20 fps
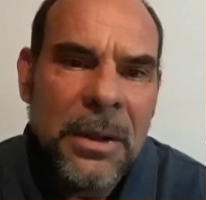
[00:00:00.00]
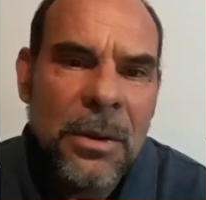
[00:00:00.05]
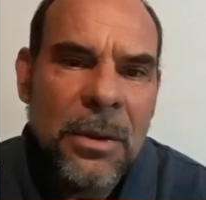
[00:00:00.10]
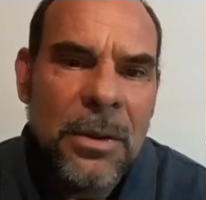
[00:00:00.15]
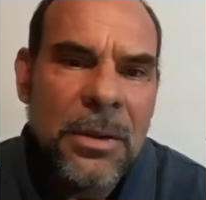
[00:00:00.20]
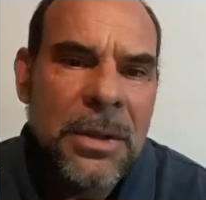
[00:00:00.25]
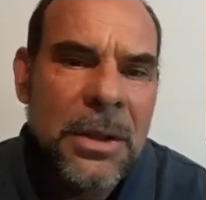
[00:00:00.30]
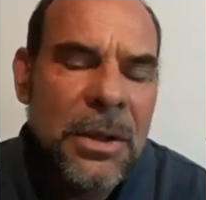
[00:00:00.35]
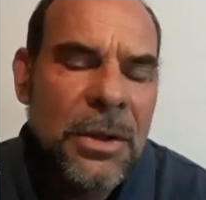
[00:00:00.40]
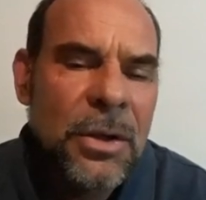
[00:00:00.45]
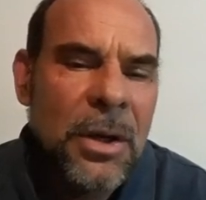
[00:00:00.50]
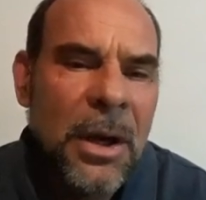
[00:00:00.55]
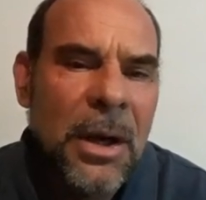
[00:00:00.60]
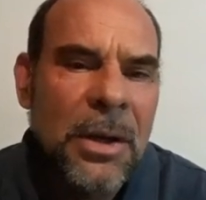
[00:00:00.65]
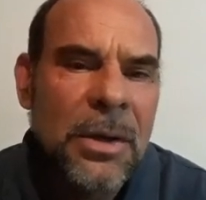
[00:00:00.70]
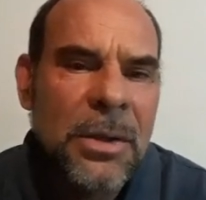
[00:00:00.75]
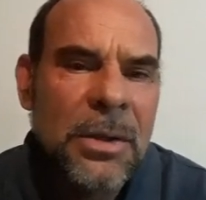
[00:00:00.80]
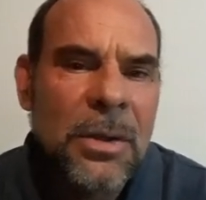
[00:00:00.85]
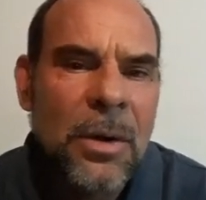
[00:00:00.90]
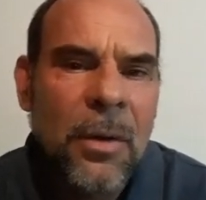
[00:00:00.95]
You'll see
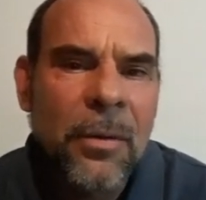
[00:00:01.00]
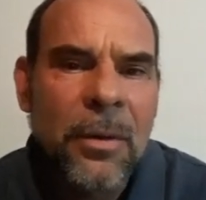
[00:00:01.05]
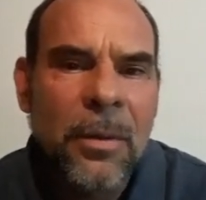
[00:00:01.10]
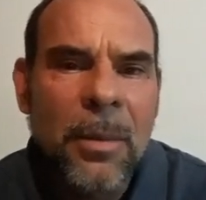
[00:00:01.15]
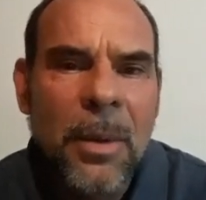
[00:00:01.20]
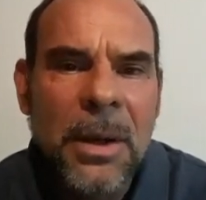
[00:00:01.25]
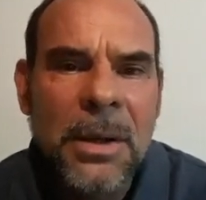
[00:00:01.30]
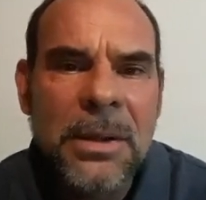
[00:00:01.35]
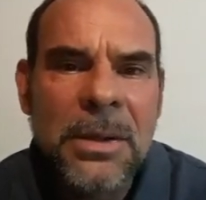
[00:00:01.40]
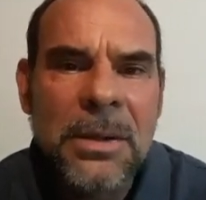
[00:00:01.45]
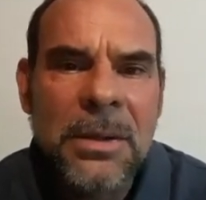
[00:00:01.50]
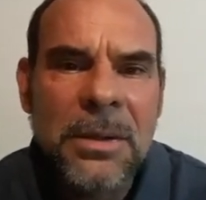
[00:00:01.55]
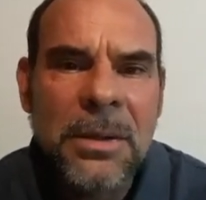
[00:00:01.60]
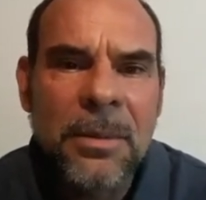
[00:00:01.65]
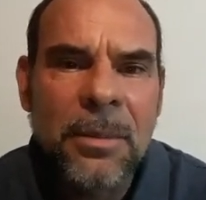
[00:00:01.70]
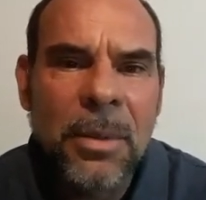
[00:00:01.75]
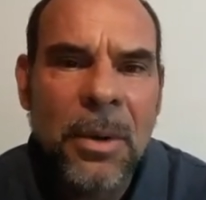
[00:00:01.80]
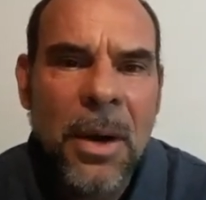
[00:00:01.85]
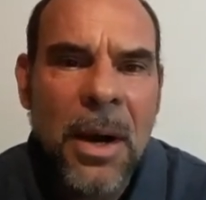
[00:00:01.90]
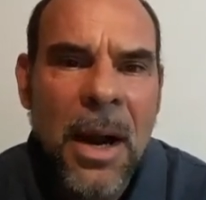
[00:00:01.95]
changes over months
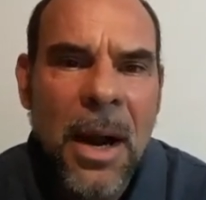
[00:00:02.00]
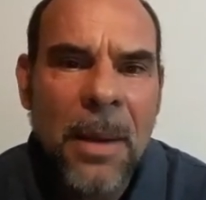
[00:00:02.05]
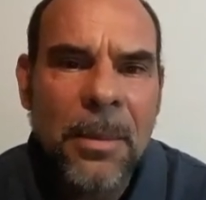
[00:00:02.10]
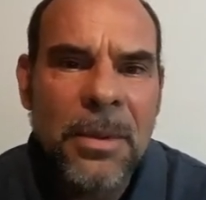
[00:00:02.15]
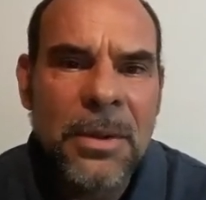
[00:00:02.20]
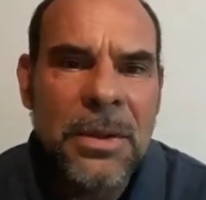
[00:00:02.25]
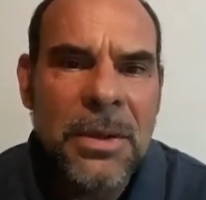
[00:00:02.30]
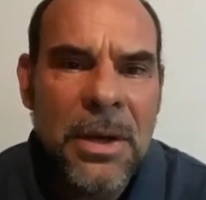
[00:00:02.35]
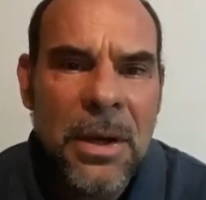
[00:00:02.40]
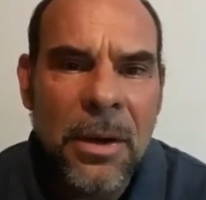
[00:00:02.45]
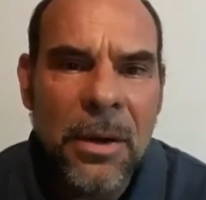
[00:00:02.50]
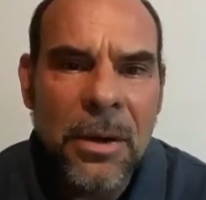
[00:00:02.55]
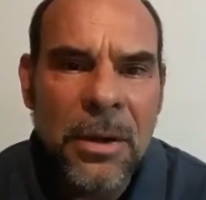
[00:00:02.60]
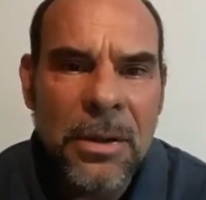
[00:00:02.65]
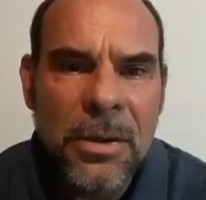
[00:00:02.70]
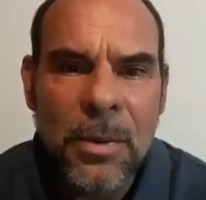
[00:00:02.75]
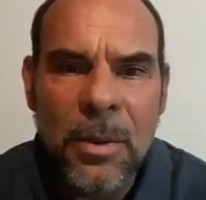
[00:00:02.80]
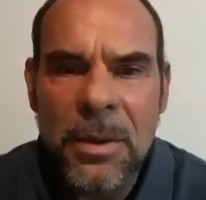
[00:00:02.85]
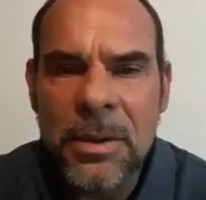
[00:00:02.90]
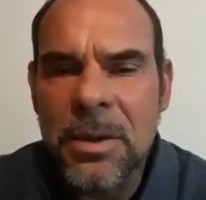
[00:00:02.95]
and perhaps
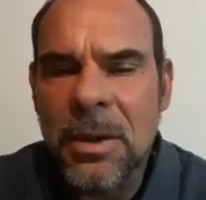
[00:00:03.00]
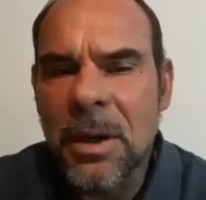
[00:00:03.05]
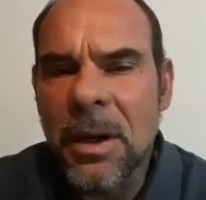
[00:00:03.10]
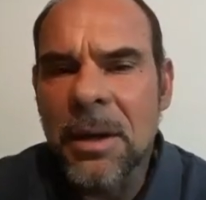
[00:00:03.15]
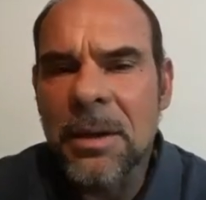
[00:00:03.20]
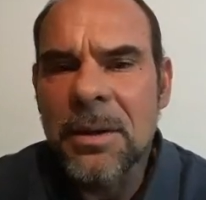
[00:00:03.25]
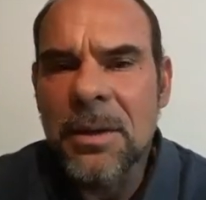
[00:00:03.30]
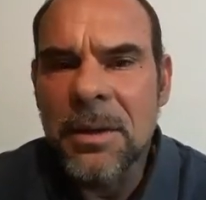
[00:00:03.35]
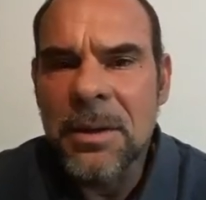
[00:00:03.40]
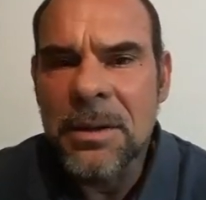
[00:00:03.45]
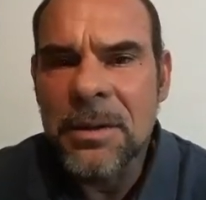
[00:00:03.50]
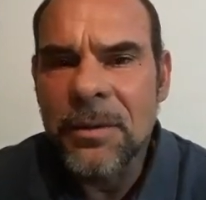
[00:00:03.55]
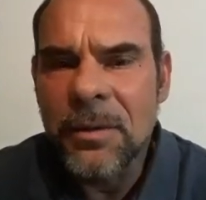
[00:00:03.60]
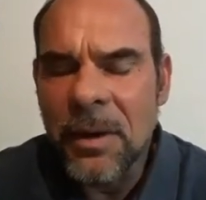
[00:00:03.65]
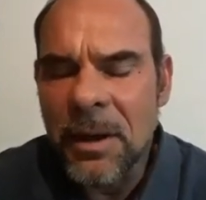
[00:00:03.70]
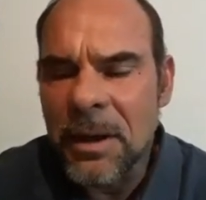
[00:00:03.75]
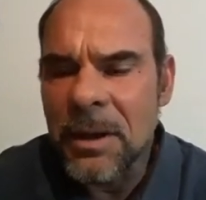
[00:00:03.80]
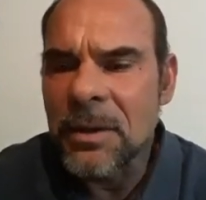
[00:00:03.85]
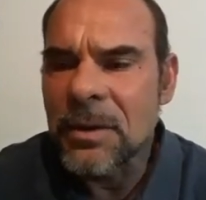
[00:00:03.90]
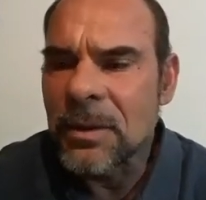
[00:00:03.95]
years once you get to this
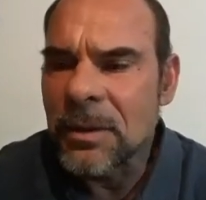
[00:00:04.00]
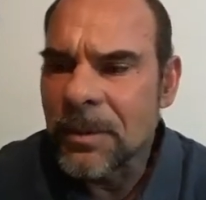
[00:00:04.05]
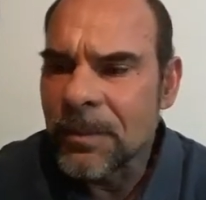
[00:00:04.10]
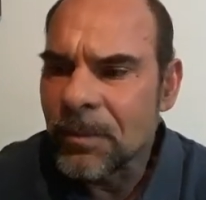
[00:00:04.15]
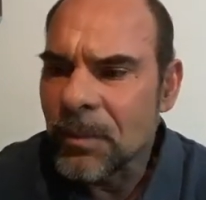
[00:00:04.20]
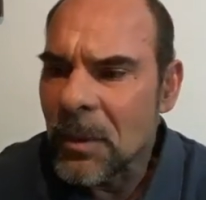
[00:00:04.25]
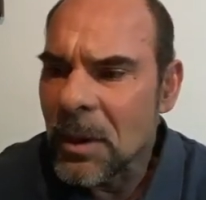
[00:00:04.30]
phase.